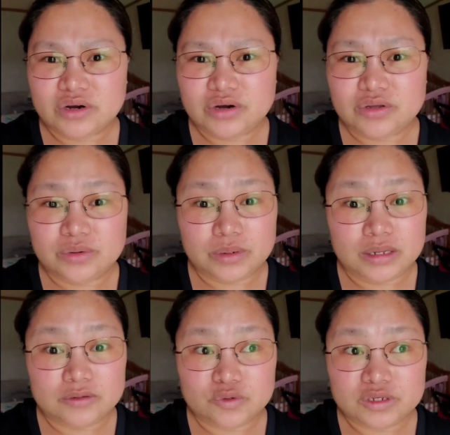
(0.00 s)
her
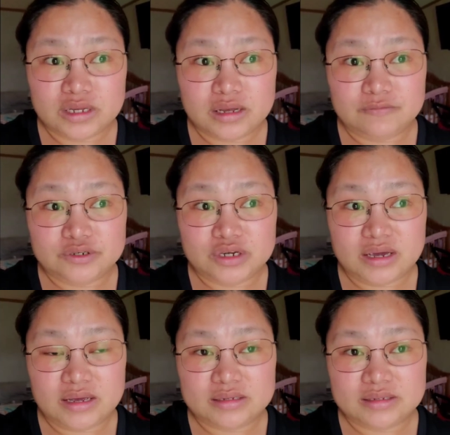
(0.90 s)
urine to see if she
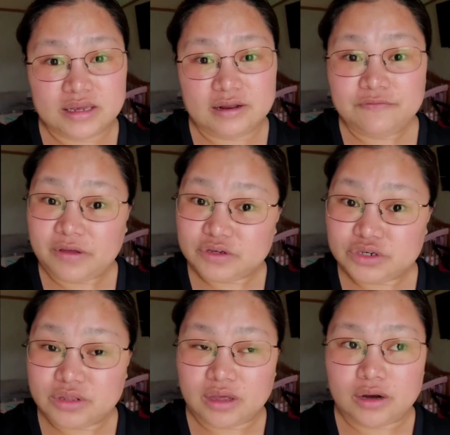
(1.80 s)
has a
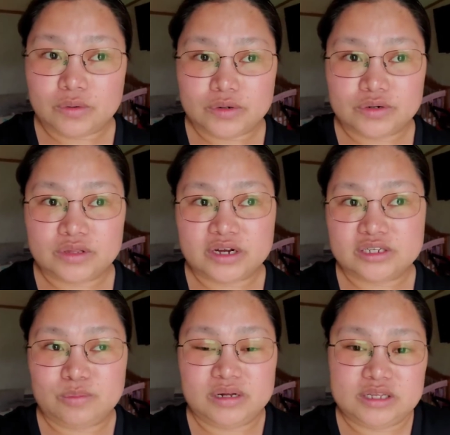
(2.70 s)
infection there or there's
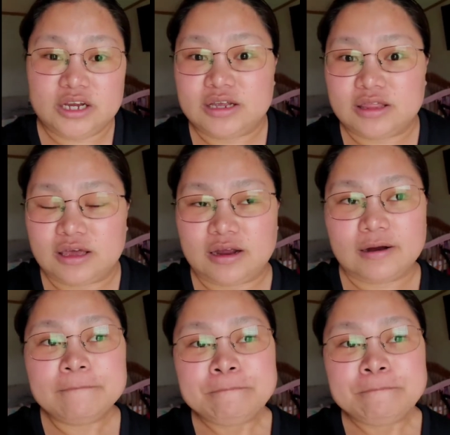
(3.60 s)
bacteria there,